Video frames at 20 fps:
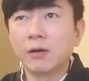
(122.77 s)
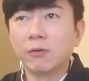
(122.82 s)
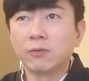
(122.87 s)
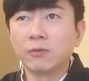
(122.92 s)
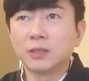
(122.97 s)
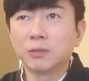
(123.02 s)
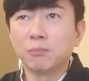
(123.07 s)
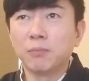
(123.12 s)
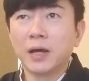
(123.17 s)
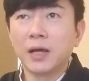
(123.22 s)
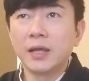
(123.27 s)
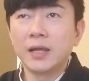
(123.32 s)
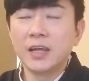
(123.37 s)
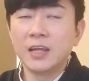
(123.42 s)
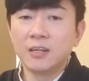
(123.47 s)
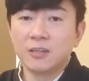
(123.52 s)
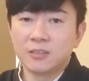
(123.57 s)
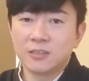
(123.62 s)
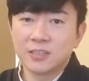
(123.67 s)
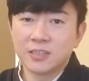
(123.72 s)
was my
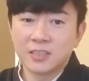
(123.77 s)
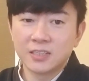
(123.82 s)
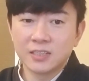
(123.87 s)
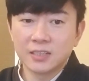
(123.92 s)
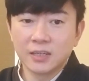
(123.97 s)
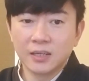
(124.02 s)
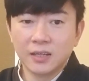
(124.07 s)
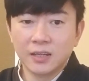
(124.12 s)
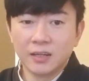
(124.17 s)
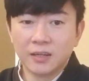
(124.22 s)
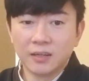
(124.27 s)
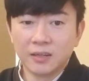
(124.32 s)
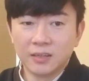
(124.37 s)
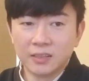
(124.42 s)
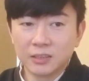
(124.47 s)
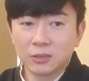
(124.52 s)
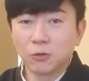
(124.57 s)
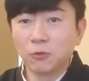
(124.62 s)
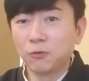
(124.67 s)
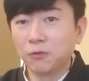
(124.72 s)
interest in
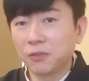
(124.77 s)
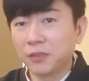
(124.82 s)
this whole